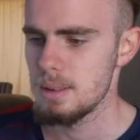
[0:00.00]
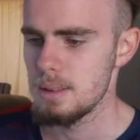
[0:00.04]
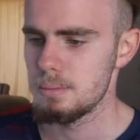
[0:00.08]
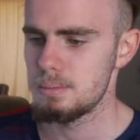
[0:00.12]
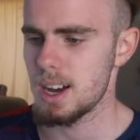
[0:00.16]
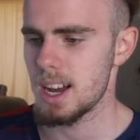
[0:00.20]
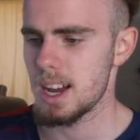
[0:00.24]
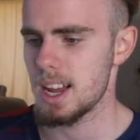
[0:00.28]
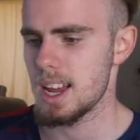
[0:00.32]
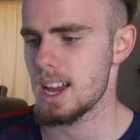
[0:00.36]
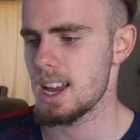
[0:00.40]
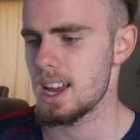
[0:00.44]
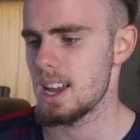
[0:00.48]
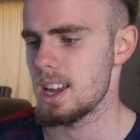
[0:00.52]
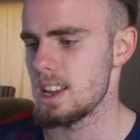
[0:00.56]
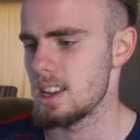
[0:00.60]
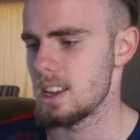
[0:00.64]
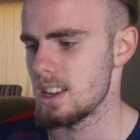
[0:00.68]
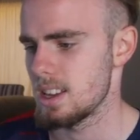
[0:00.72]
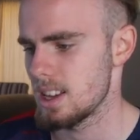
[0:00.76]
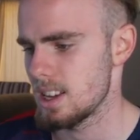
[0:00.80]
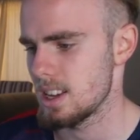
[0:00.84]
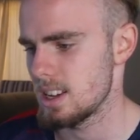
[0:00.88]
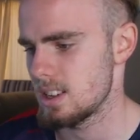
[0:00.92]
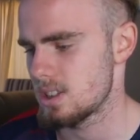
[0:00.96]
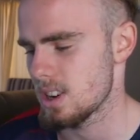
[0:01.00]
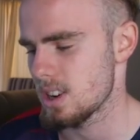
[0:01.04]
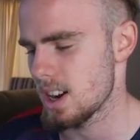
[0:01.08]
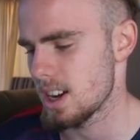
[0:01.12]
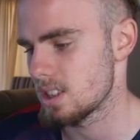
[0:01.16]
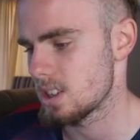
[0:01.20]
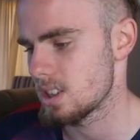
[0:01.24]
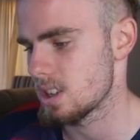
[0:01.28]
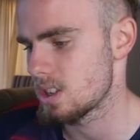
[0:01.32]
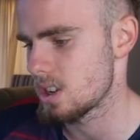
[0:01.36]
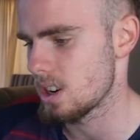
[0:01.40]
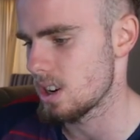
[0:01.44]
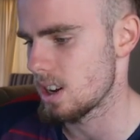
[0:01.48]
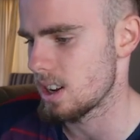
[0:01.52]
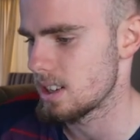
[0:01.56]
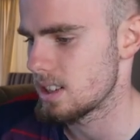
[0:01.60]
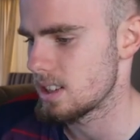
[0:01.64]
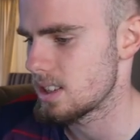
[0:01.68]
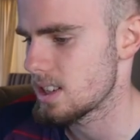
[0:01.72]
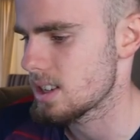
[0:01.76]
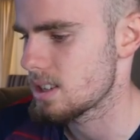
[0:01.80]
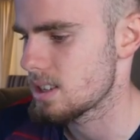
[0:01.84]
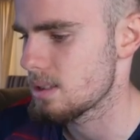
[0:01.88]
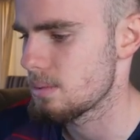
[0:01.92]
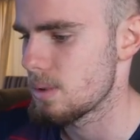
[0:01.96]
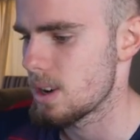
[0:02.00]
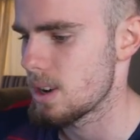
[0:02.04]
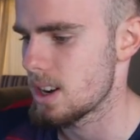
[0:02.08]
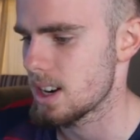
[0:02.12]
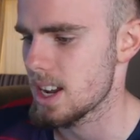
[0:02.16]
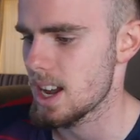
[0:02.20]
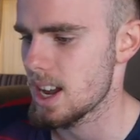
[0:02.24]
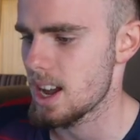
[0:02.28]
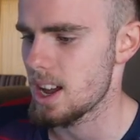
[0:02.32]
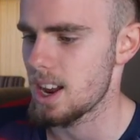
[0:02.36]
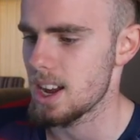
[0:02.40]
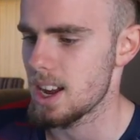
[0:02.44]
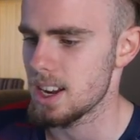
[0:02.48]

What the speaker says: But hey, he tries a shot, doesn't work out.